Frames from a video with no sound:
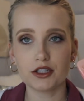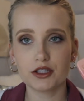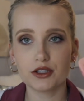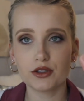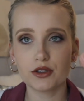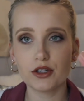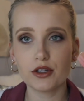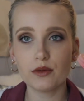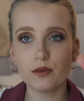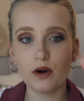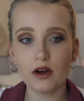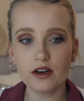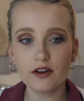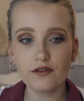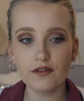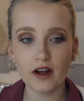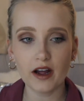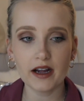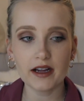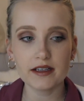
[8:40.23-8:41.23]
So you want
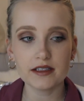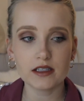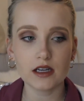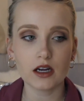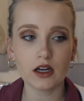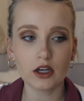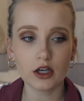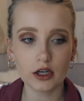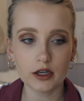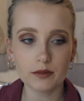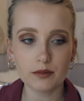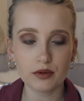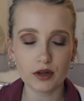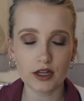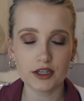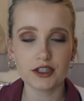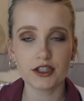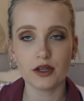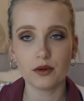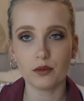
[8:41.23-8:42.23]
to find a good
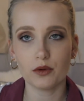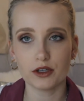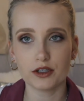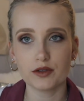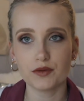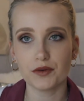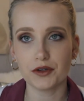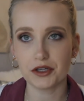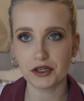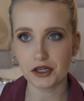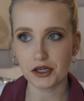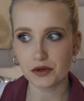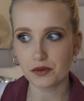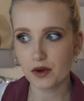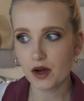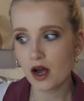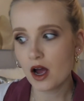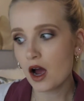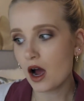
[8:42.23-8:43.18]
blush that works for you.